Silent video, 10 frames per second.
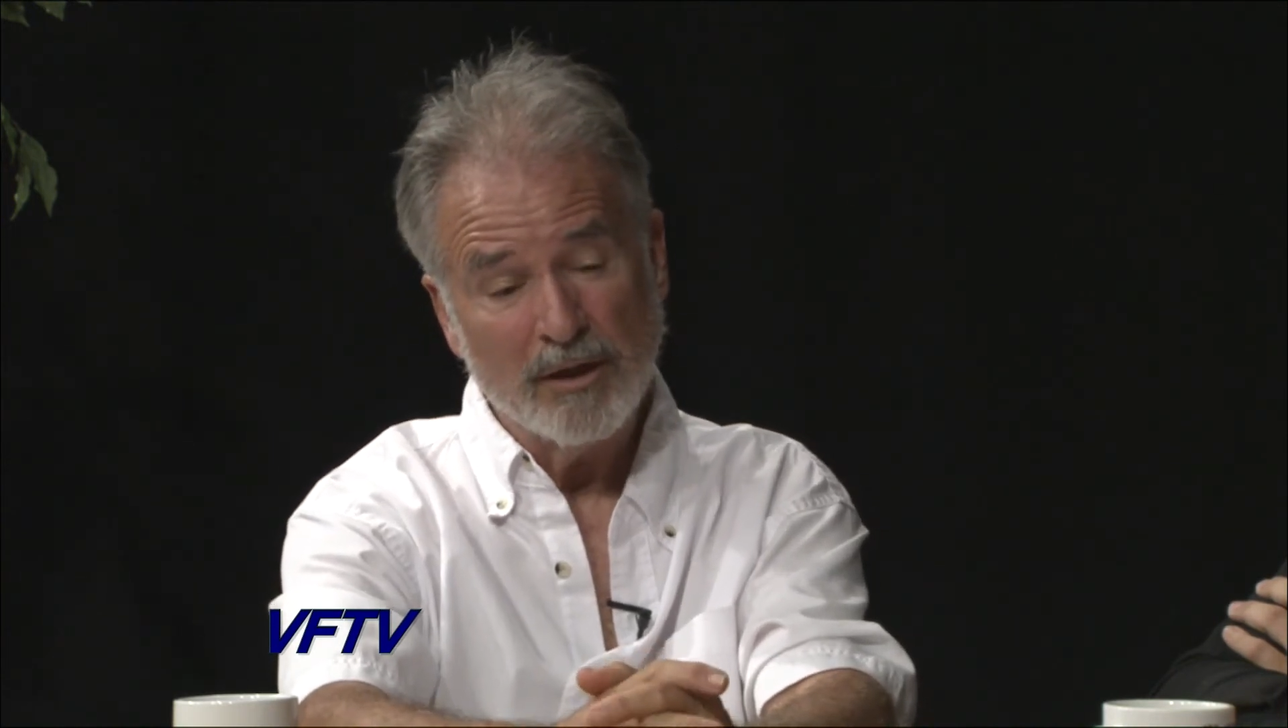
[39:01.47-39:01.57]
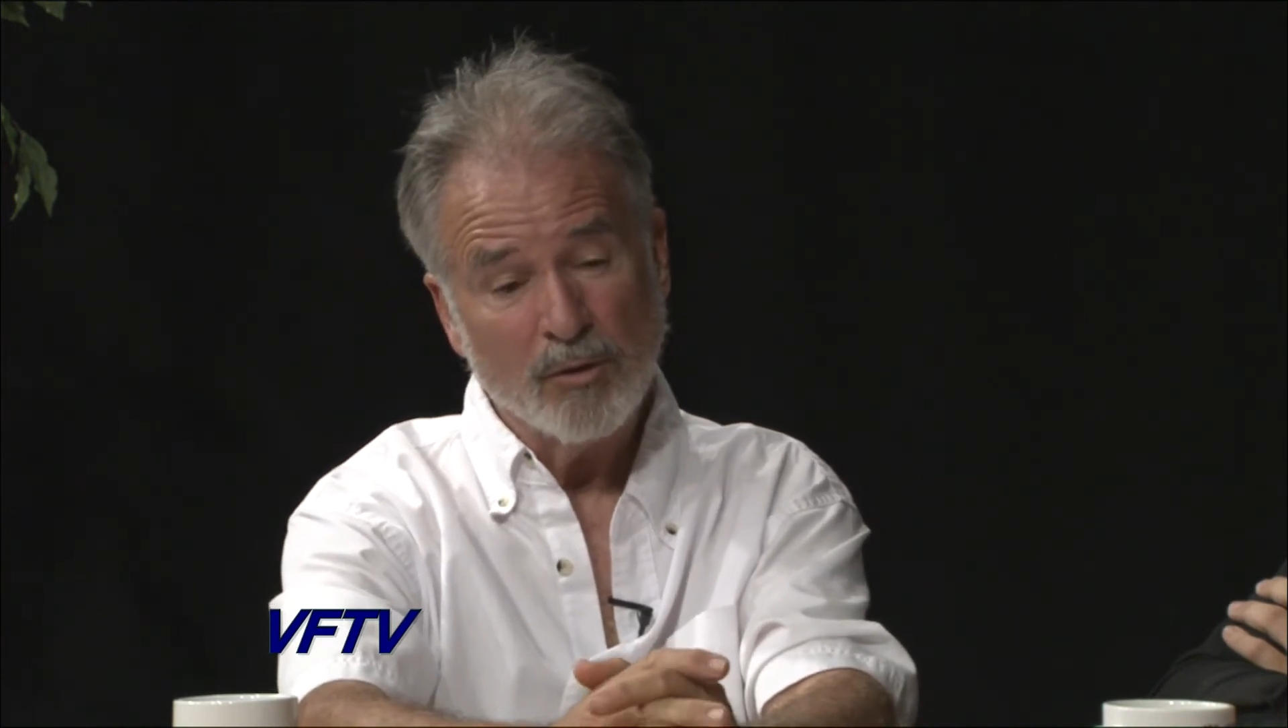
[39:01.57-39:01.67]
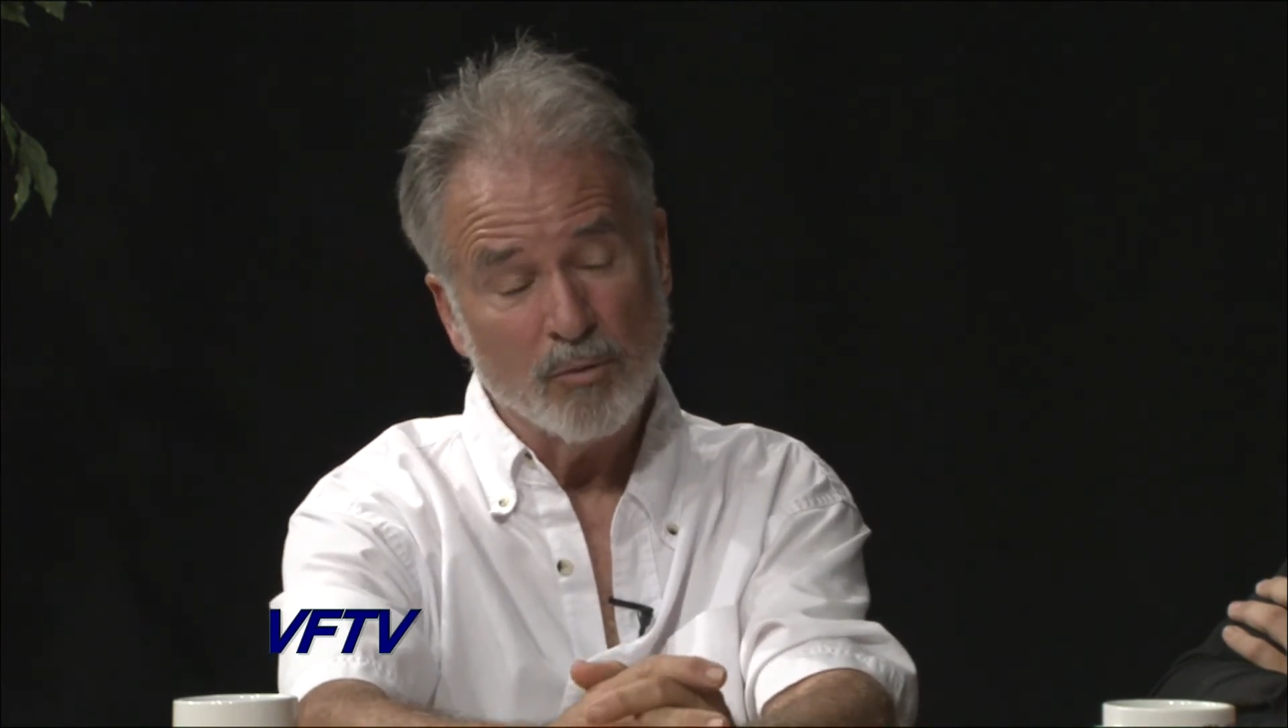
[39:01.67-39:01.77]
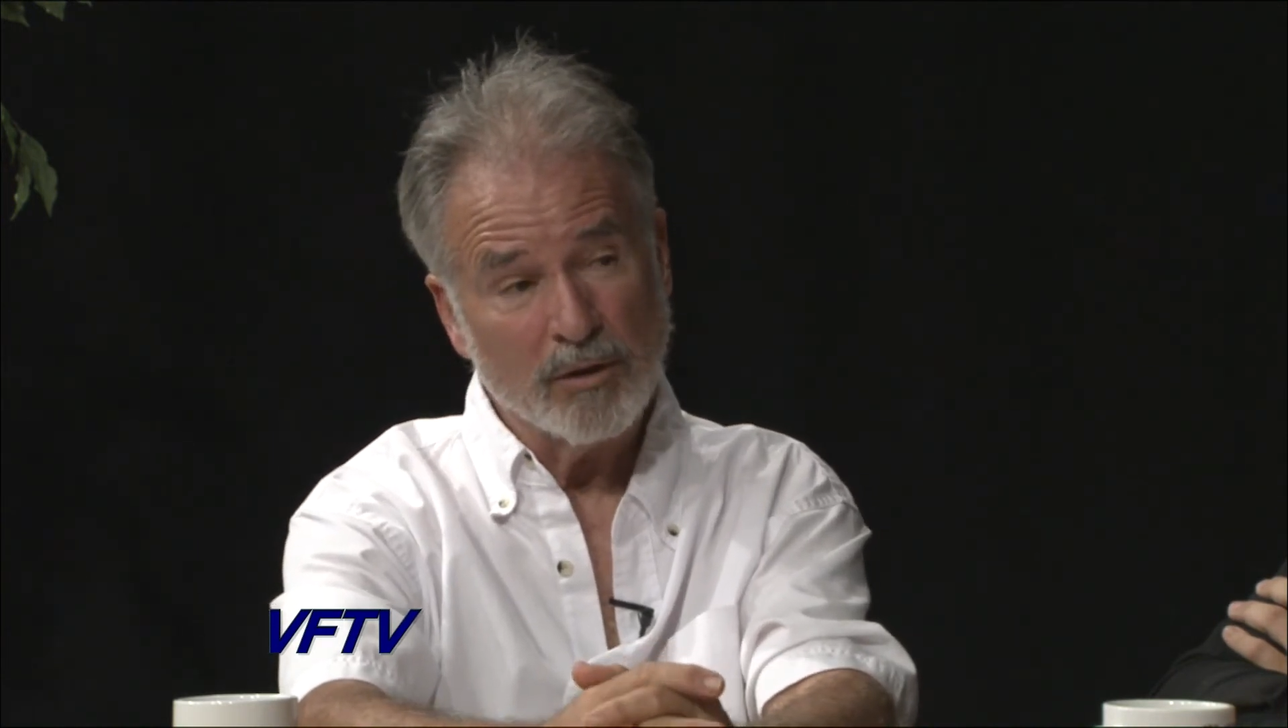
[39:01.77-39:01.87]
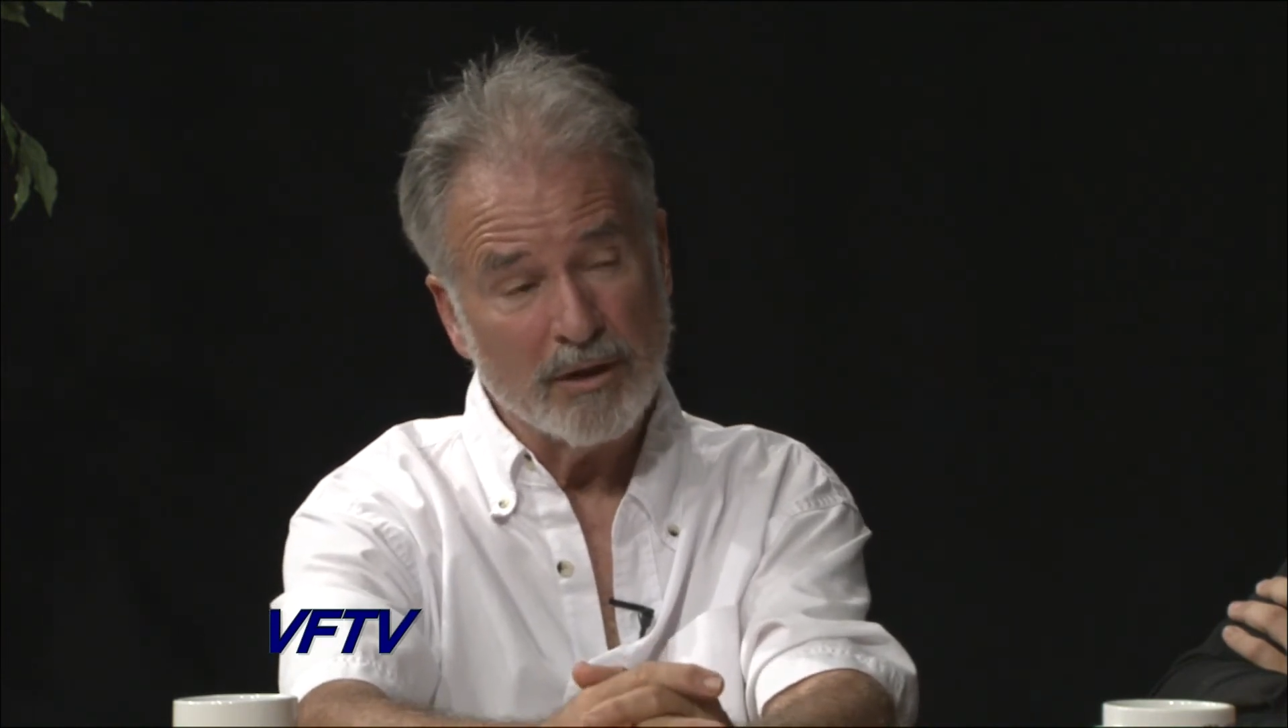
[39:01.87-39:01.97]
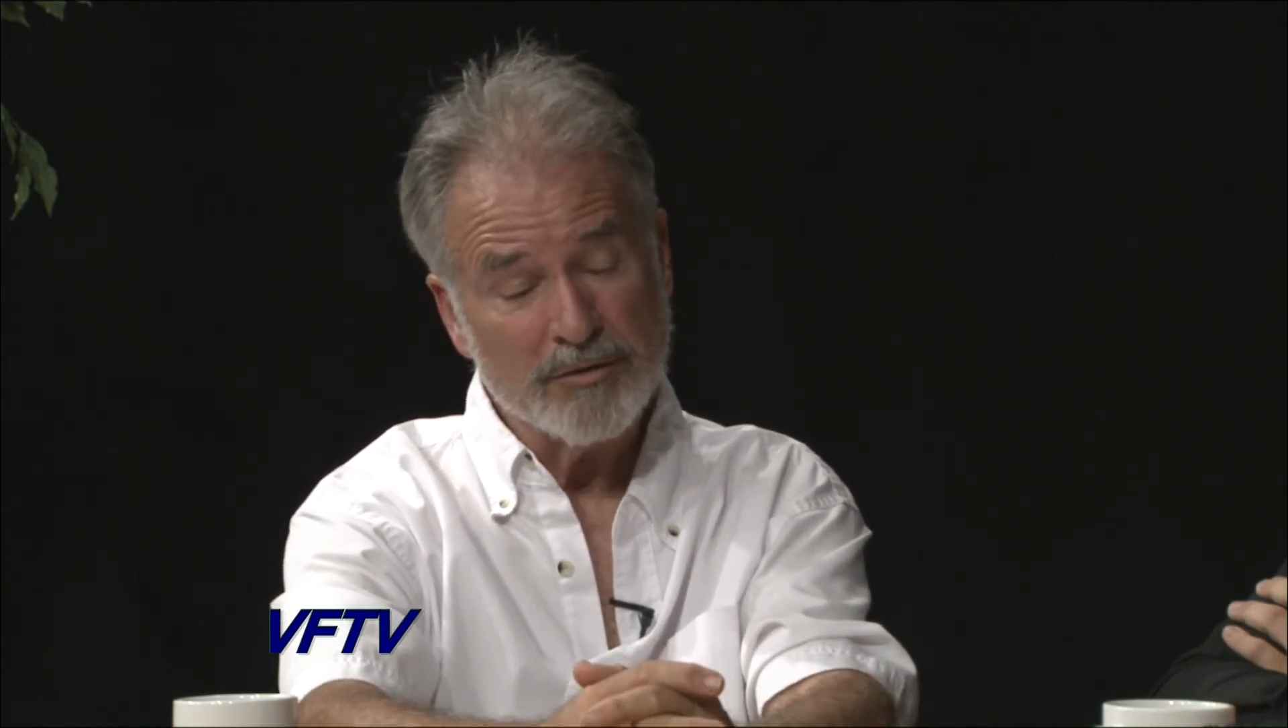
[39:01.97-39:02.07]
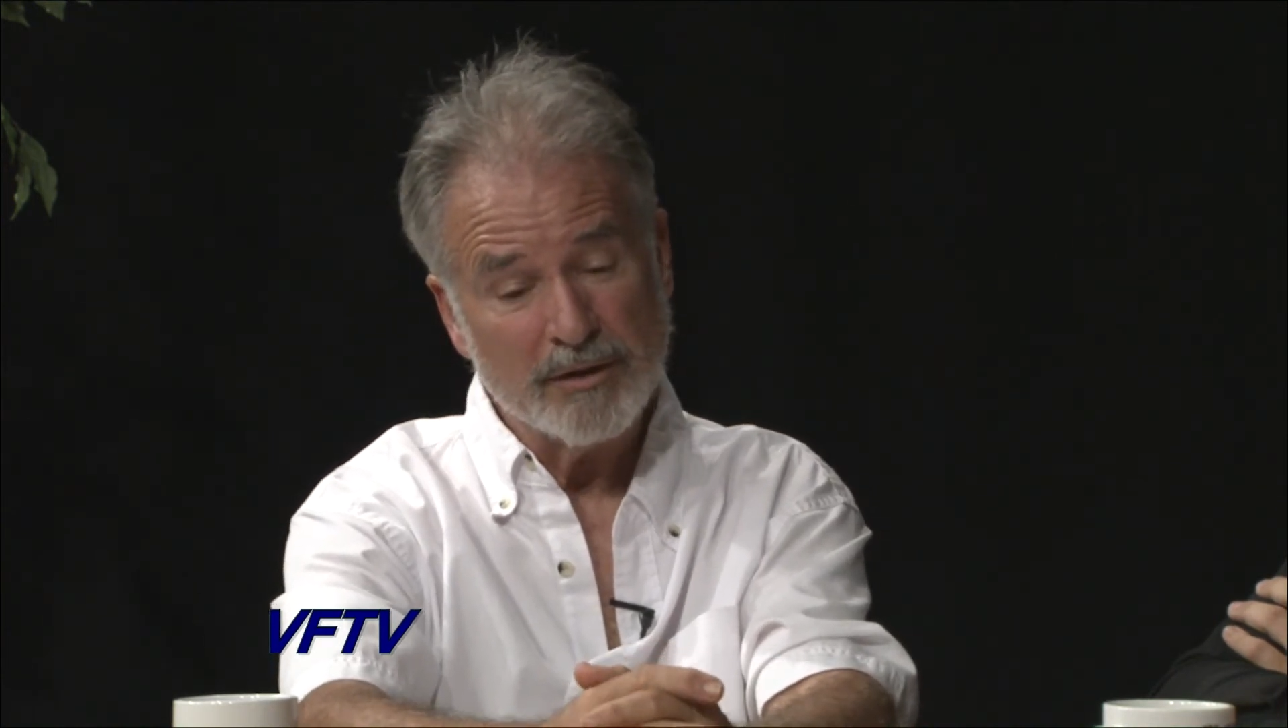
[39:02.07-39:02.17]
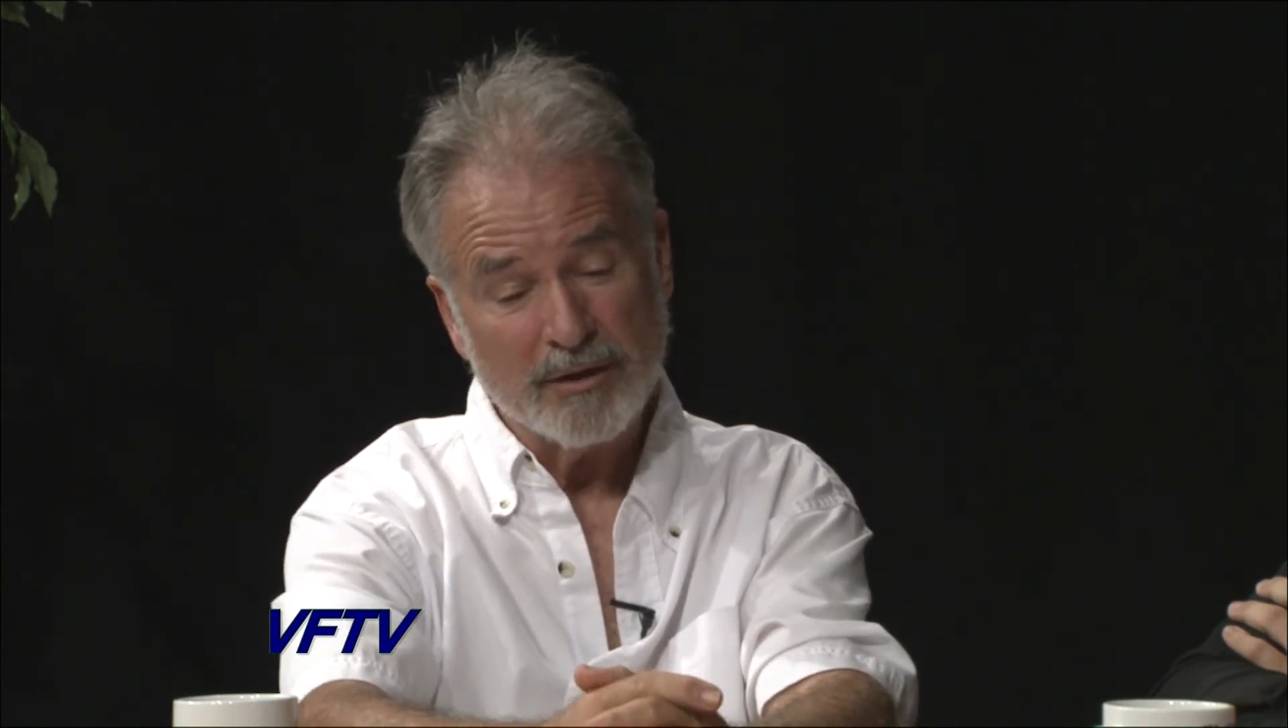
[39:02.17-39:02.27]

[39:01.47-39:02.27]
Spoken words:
whereas in El